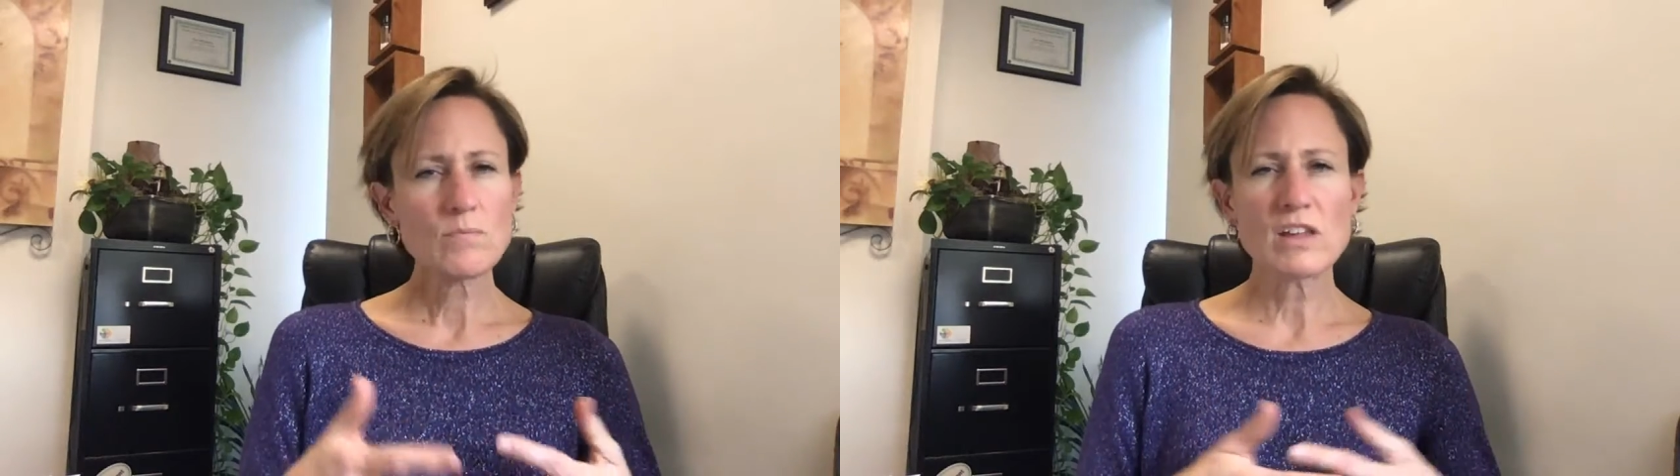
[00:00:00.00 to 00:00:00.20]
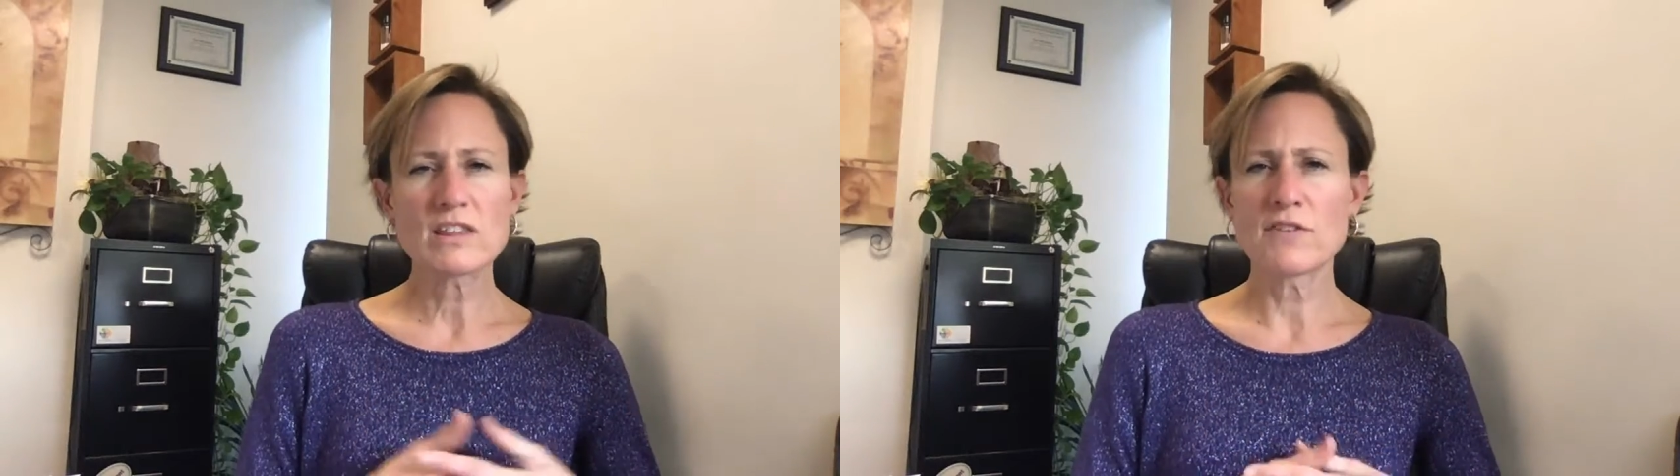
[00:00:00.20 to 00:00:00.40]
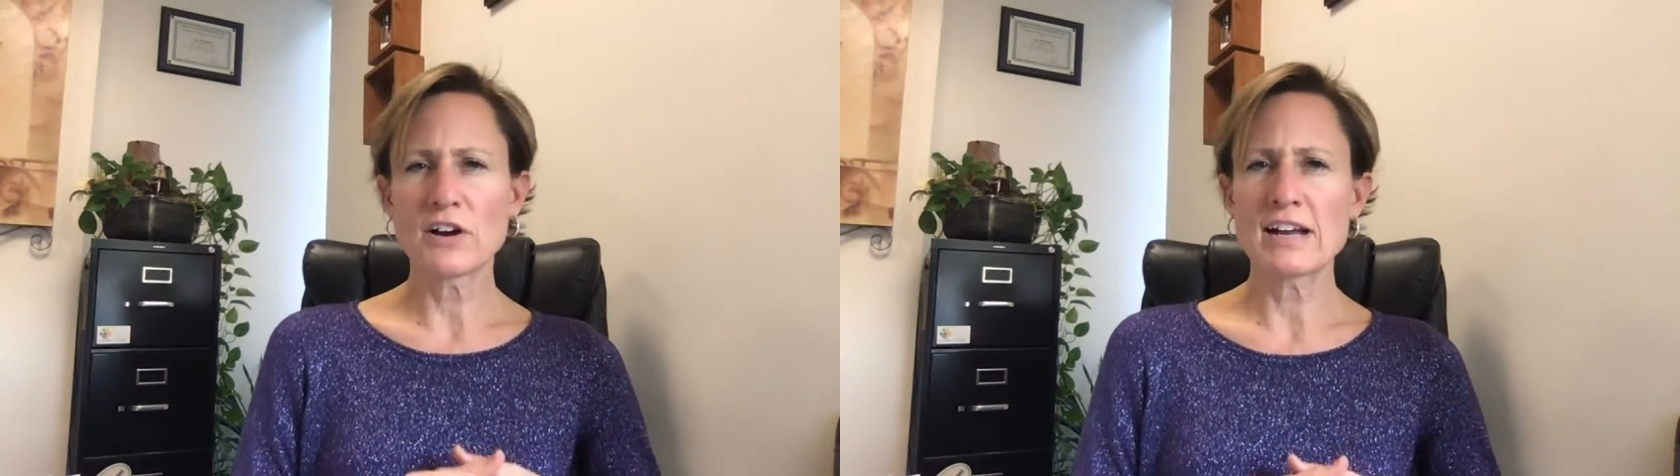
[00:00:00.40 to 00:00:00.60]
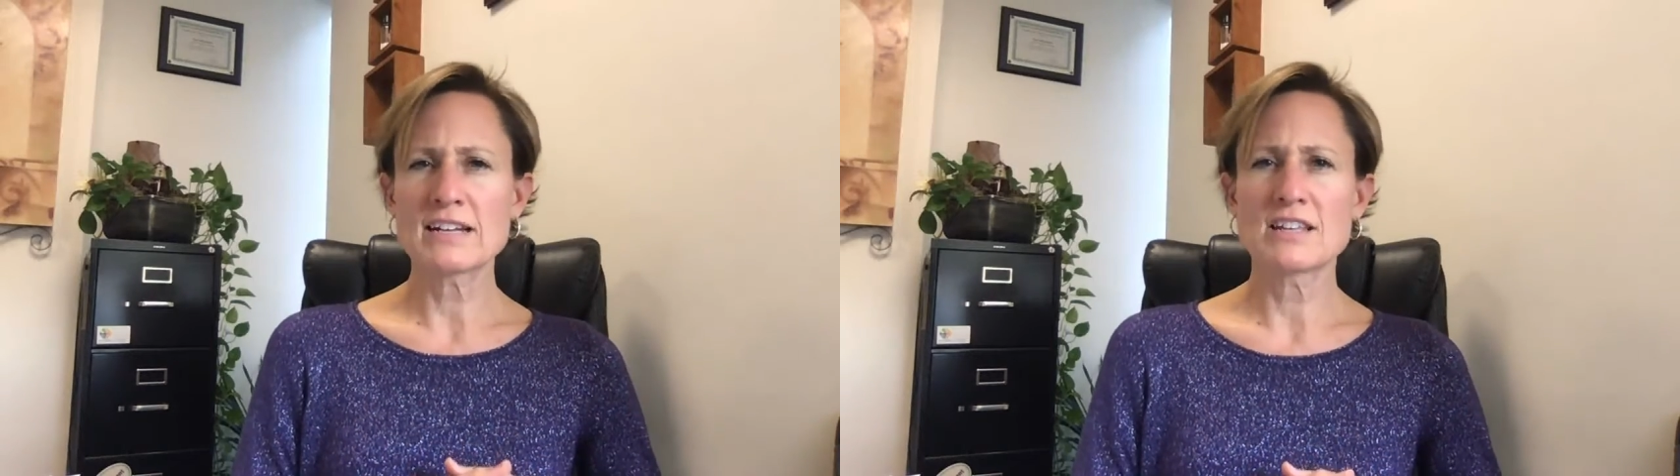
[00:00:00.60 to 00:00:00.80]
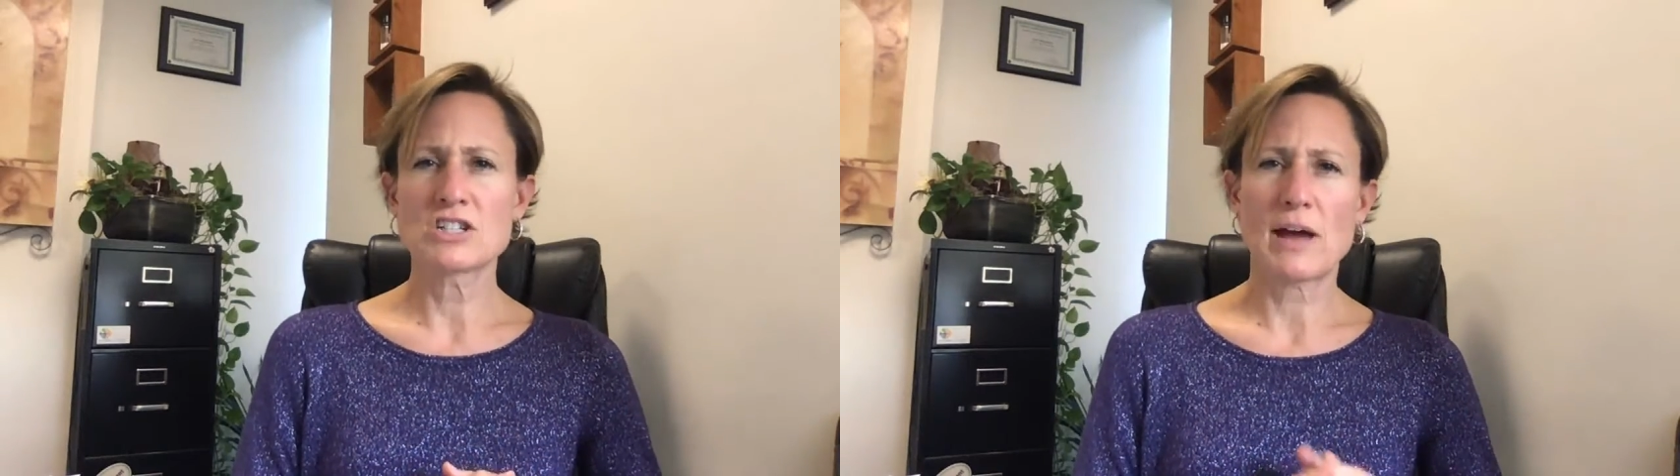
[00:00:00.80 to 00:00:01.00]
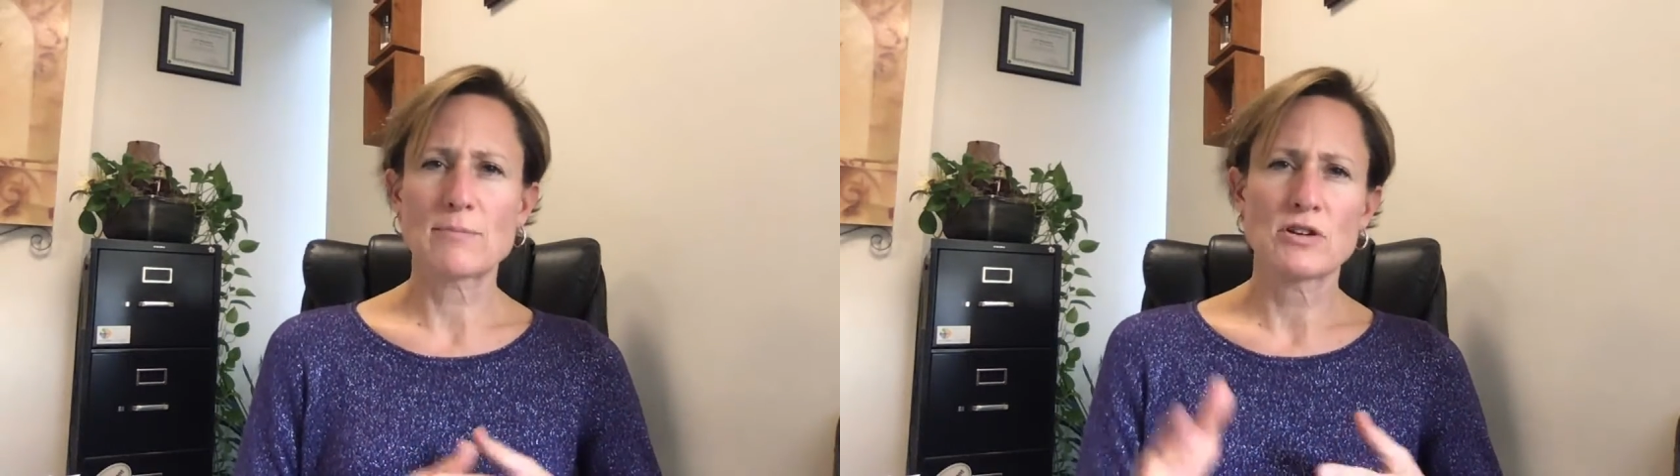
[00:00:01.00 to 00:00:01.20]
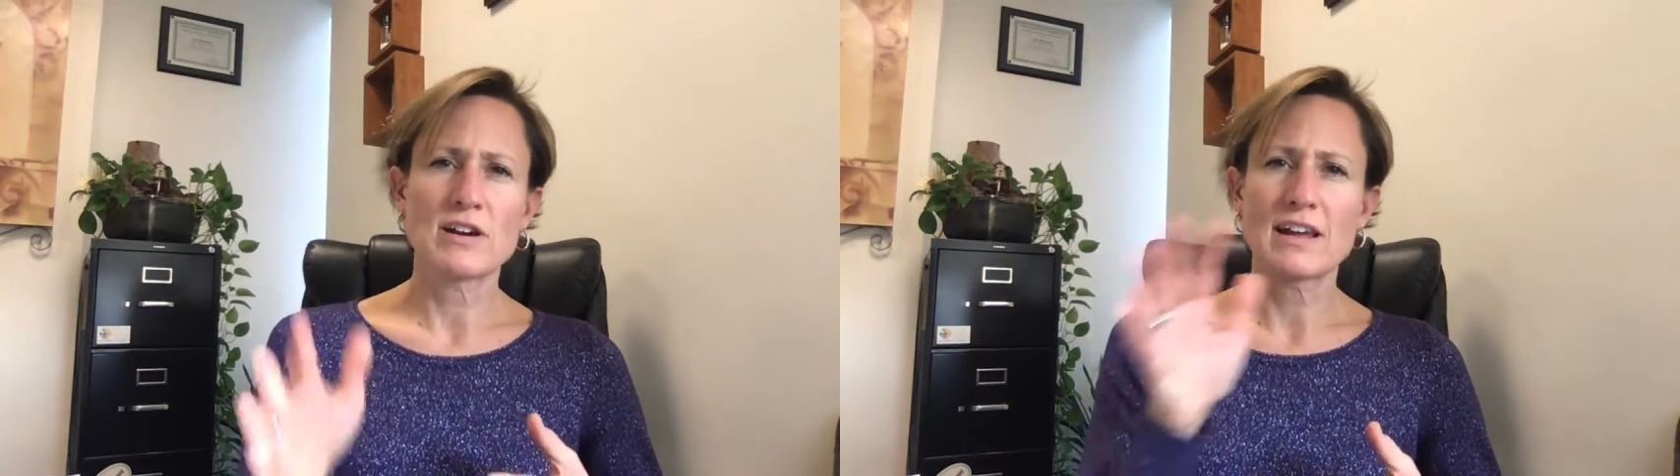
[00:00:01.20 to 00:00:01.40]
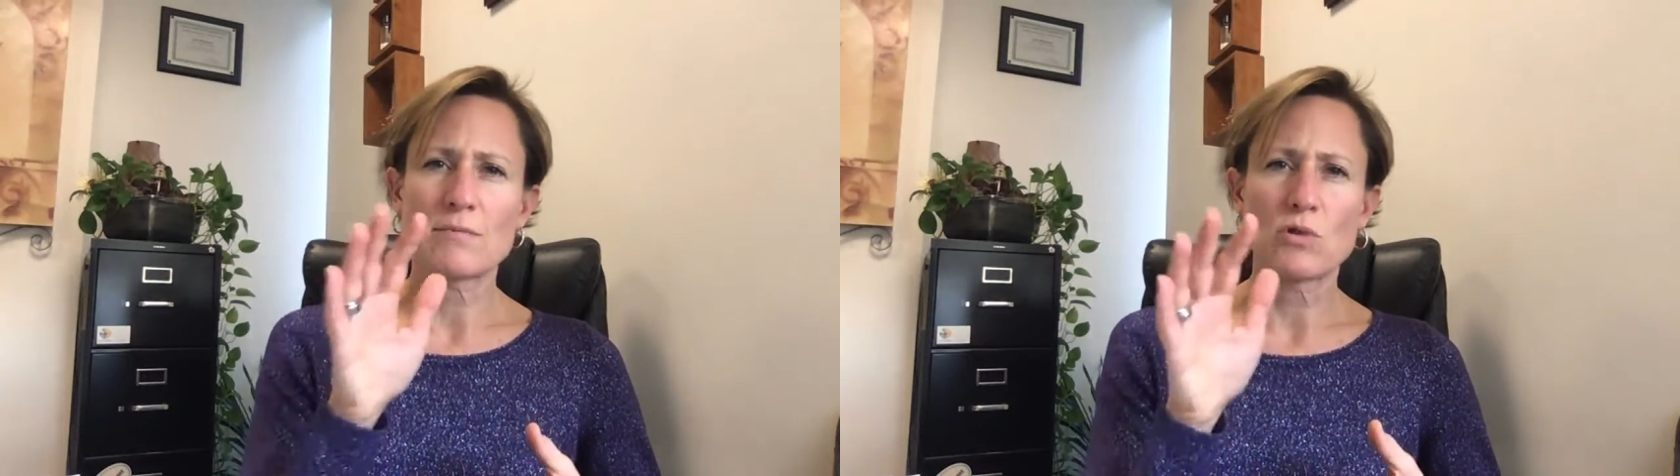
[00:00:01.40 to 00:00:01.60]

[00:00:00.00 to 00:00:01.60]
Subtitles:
At the very end of the chapter, and again,